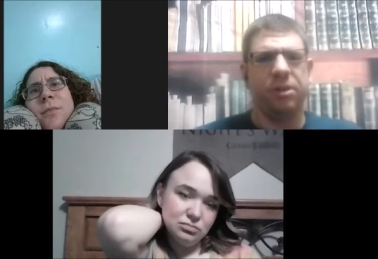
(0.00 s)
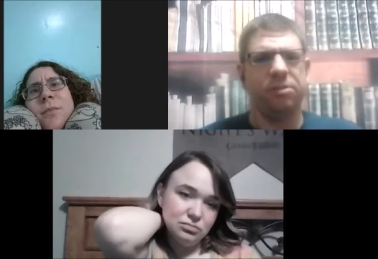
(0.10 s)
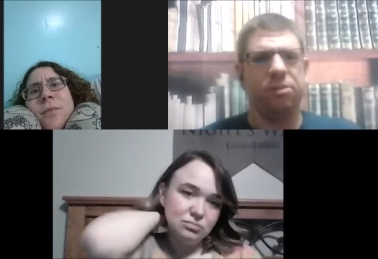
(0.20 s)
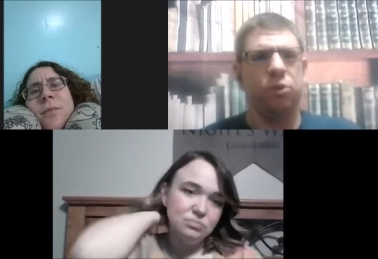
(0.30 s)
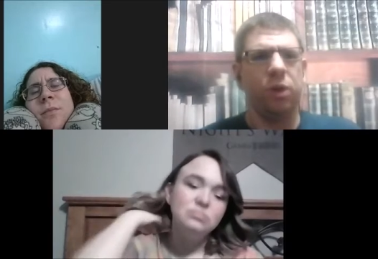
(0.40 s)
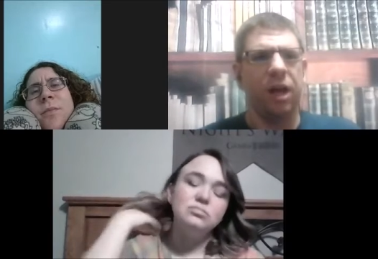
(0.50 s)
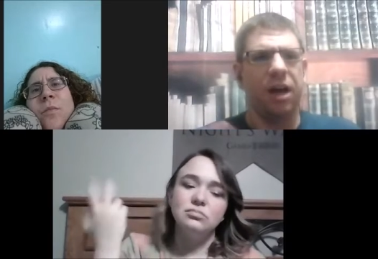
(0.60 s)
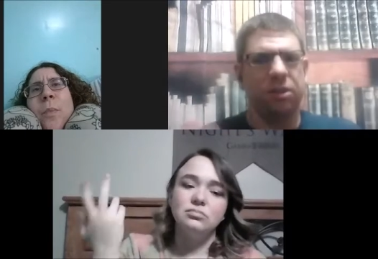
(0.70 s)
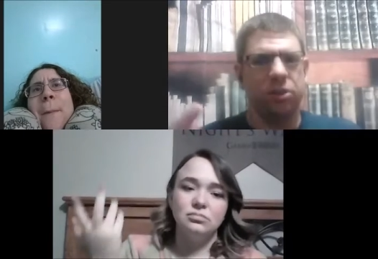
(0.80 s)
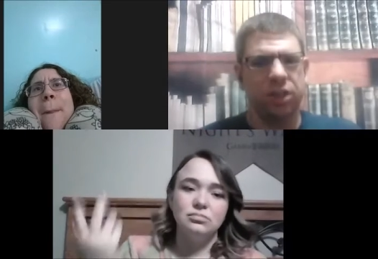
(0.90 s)
Speaker 1: but that's a
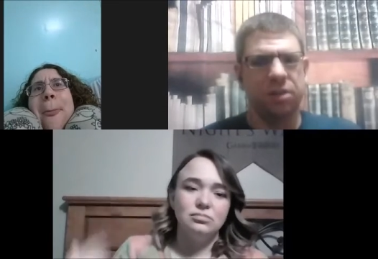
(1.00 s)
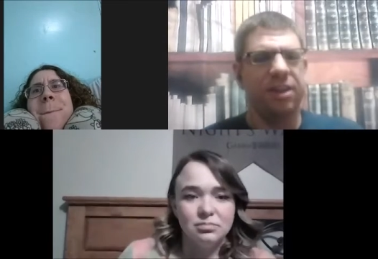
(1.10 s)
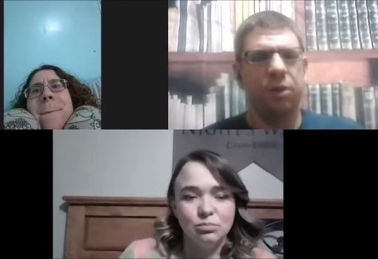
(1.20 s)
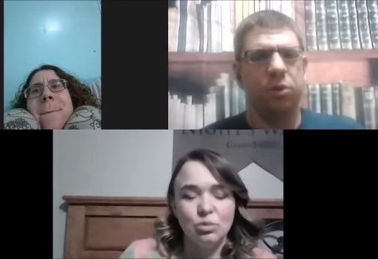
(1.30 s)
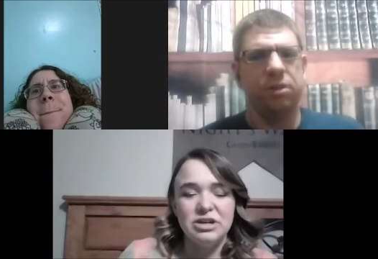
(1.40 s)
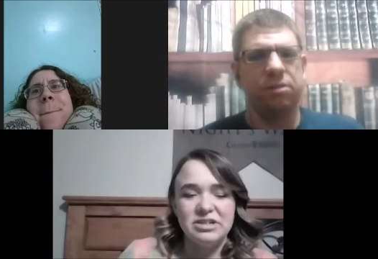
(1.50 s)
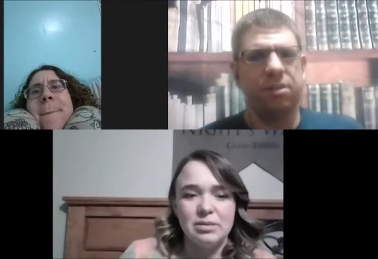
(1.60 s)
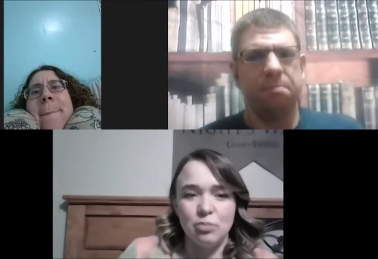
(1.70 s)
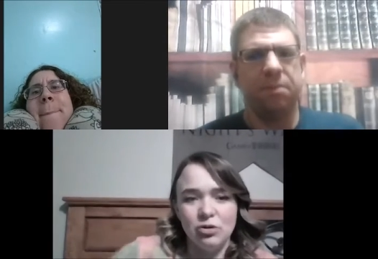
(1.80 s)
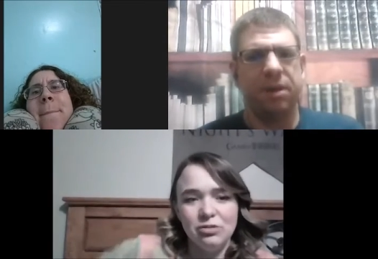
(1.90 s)
duology. And they Pretty were in
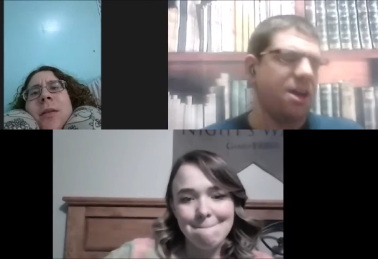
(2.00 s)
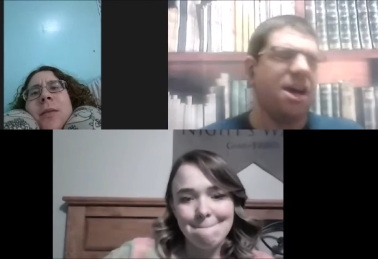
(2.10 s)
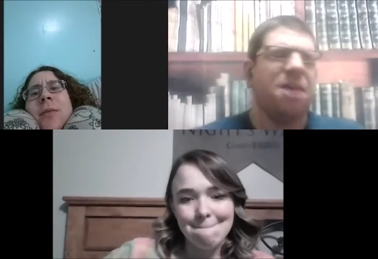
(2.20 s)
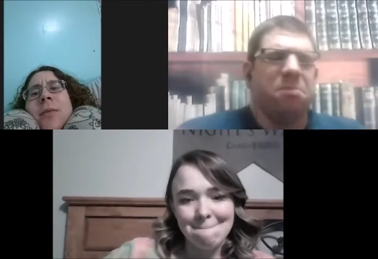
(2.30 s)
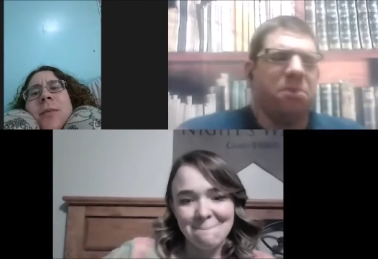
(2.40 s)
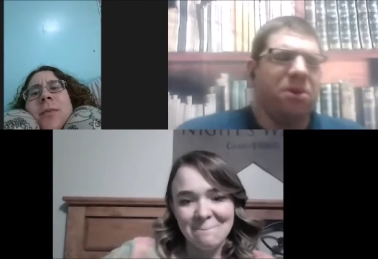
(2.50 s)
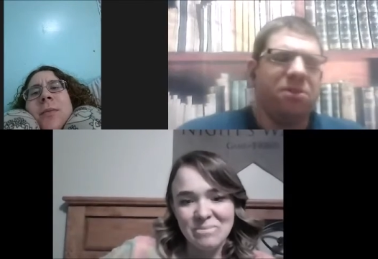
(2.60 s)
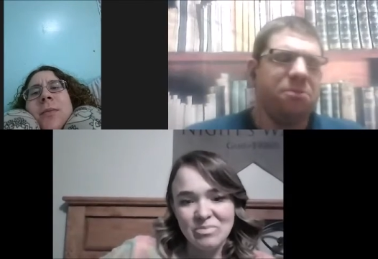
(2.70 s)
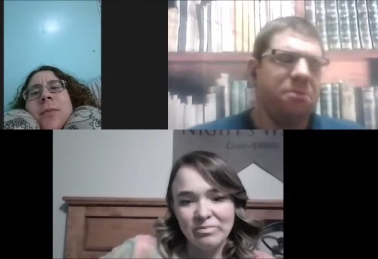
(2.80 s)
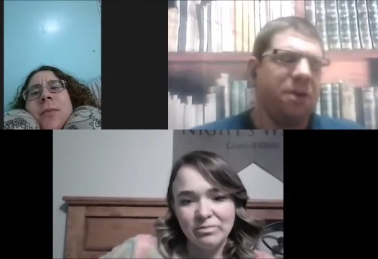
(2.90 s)
simple. the same comic
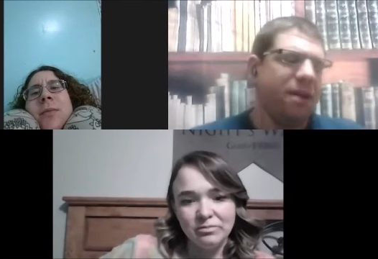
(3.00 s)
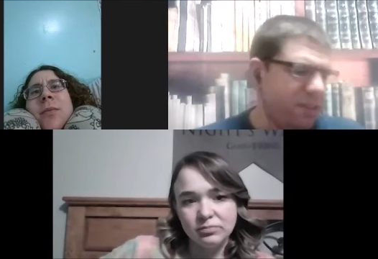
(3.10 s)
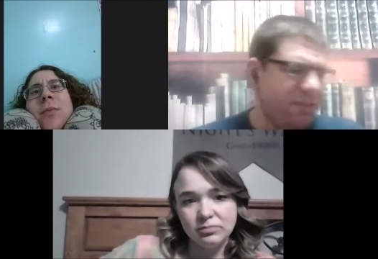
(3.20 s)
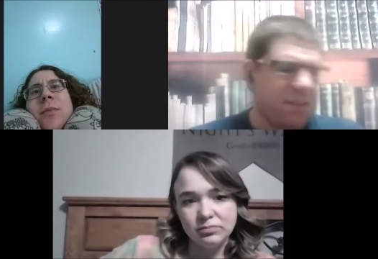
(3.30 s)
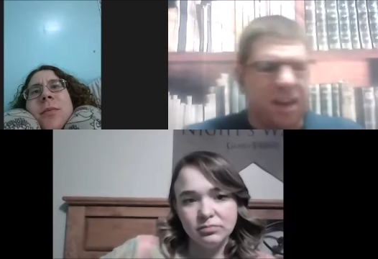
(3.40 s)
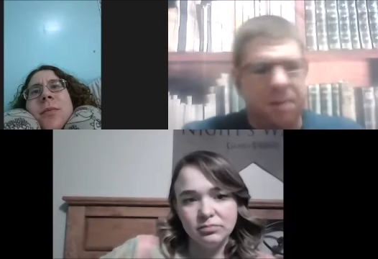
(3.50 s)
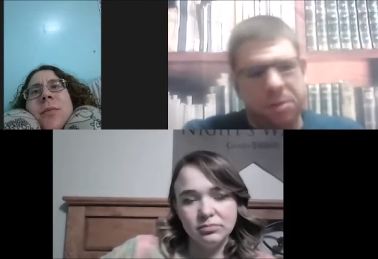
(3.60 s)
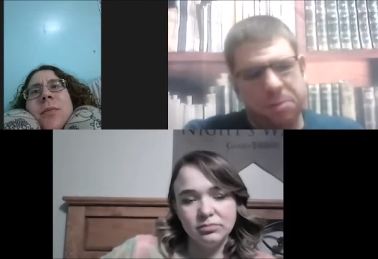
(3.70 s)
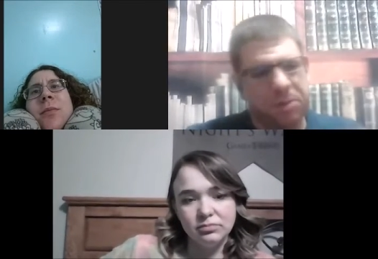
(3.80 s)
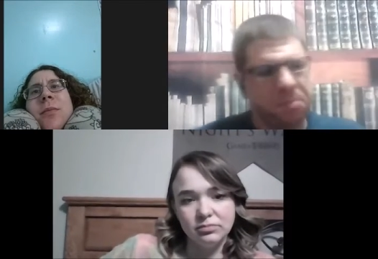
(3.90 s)
books, but this is a
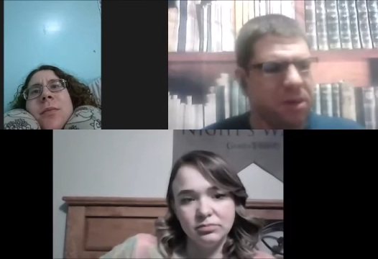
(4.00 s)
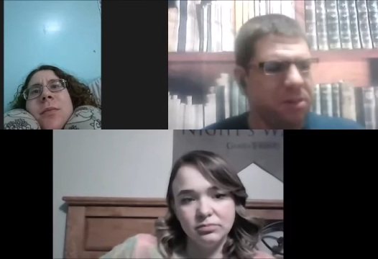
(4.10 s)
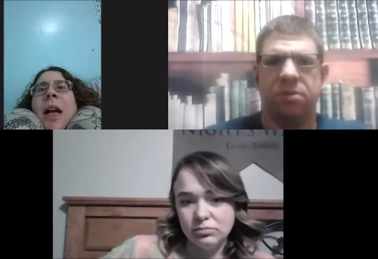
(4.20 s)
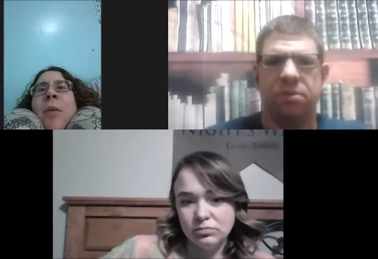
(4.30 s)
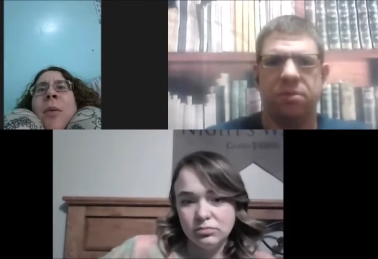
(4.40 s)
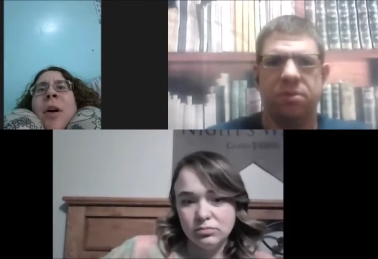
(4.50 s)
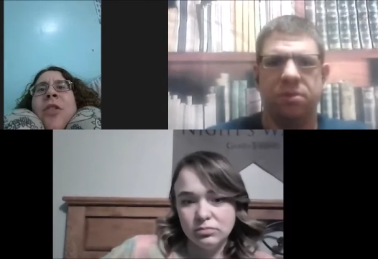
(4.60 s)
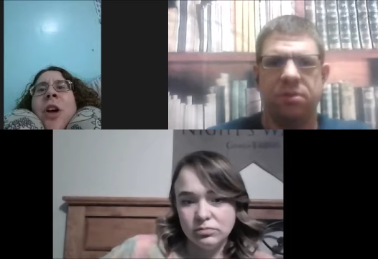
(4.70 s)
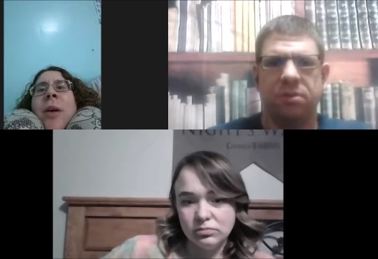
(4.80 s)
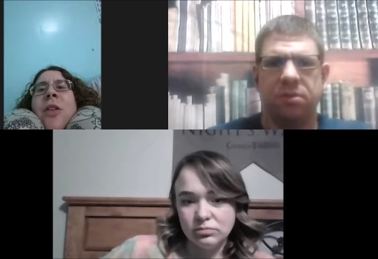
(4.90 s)
comic book, but
Speaker 2: I
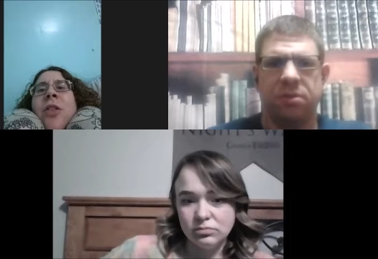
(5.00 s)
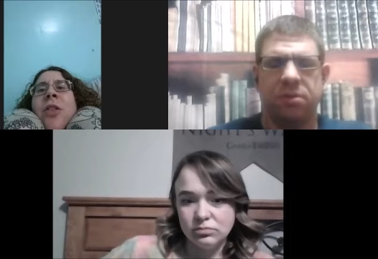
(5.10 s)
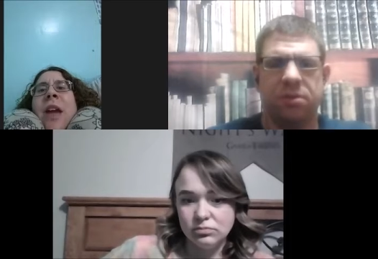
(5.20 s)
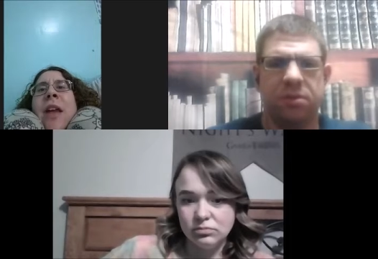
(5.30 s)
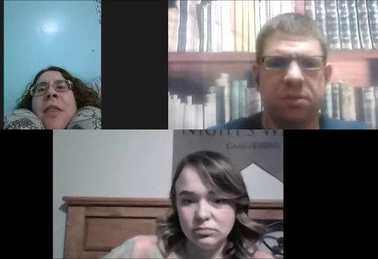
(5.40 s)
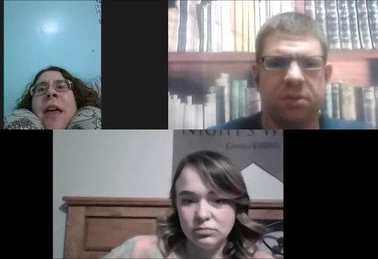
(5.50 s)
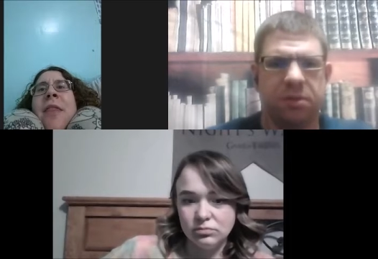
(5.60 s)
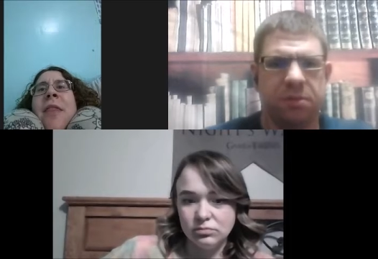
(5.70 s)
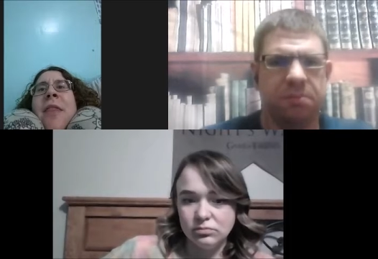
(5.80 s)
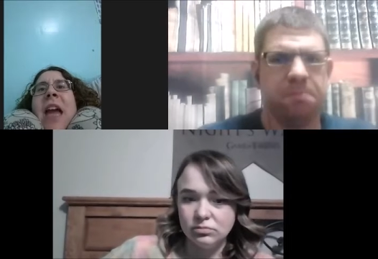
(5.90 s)
was going to say
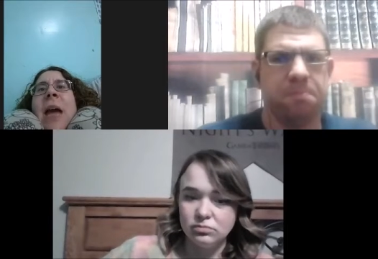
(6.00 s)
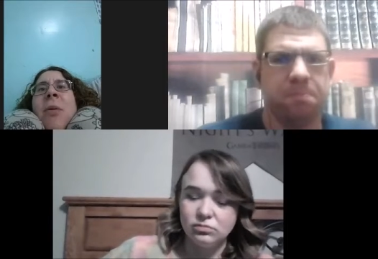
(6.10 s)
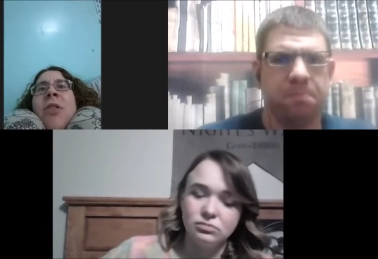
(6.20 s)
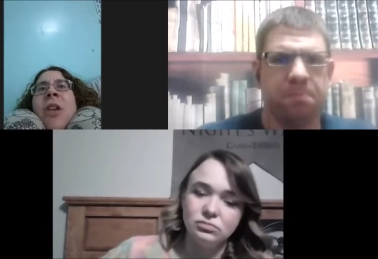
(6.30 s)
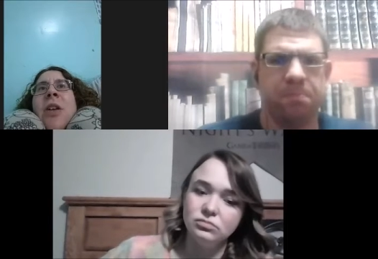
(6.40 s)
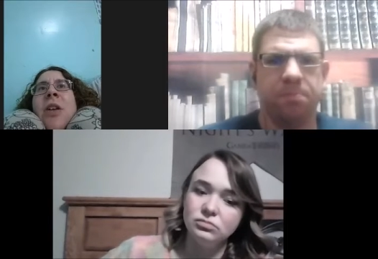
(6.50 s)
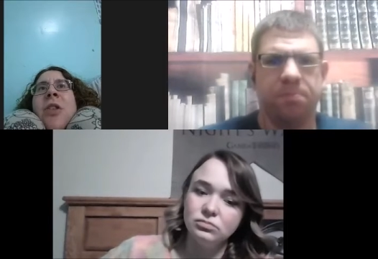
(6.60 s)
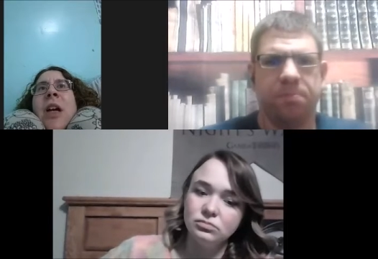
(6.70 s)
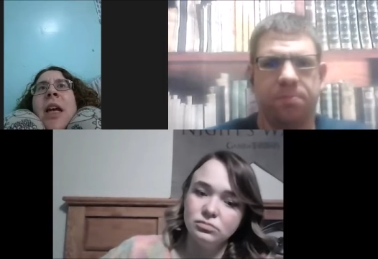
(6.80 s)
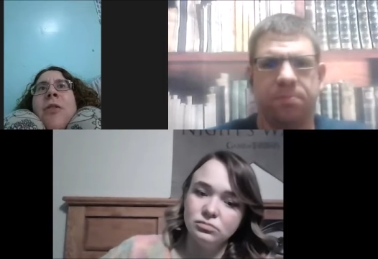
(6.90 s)
that the Amazons
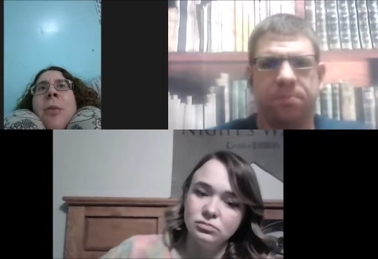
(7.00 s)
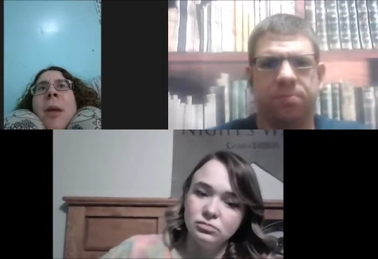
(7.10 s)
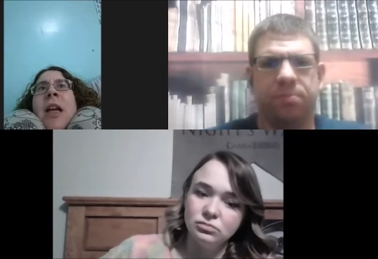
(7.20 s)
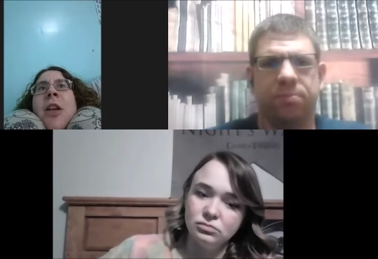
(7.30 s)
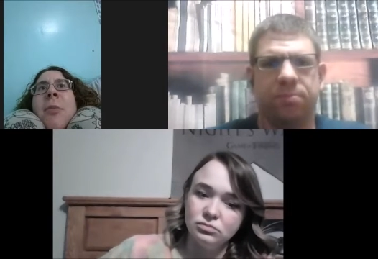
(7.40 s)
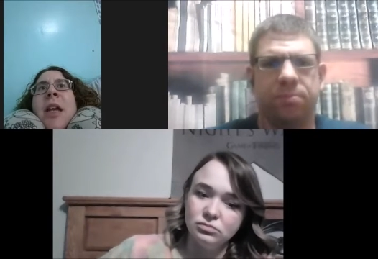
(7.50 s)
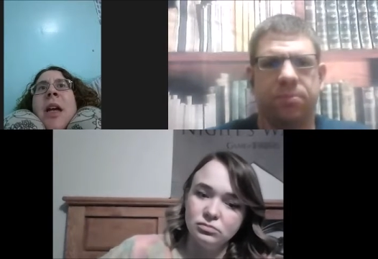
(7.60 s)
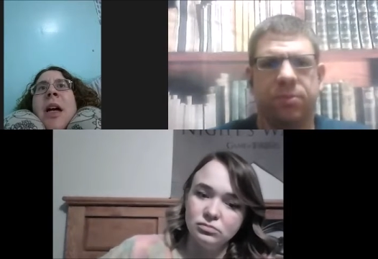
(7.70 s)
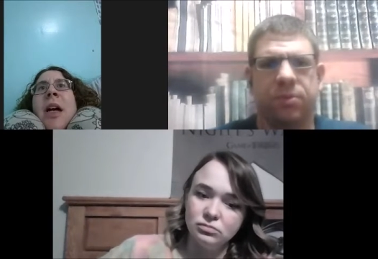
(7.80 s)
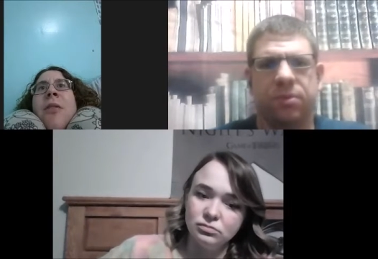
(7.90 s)
kind of reminded
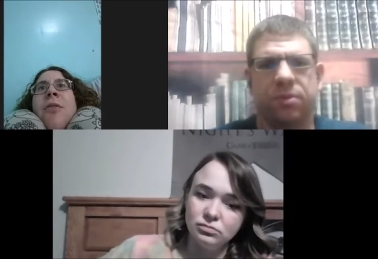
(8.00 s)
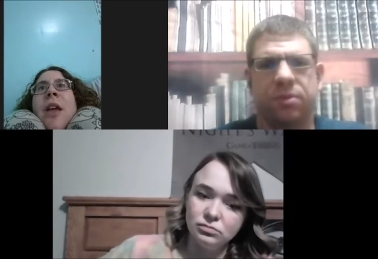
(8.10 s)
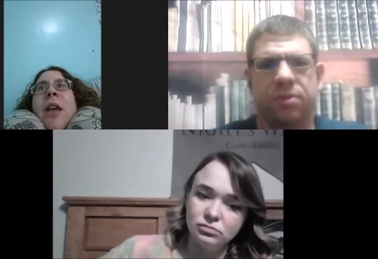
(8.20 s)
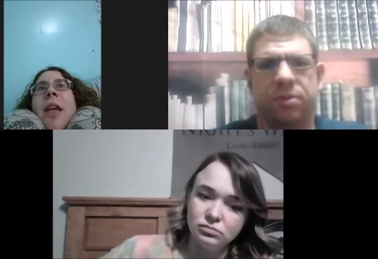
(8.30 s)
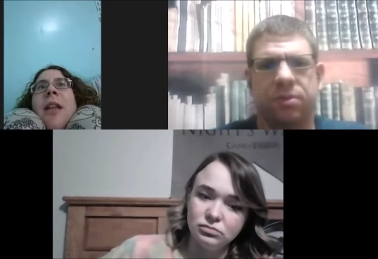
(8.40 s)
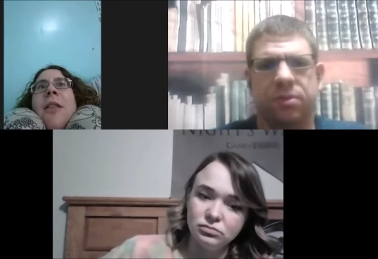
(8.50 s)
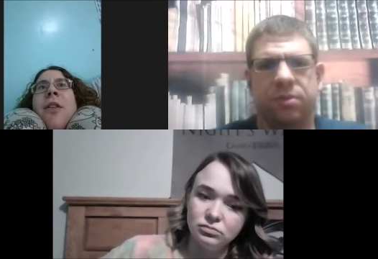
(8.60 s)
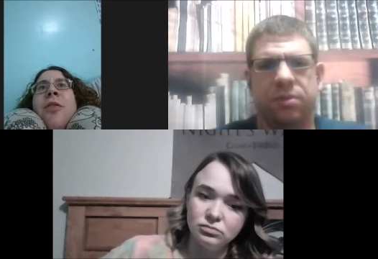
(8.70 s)
me of an in the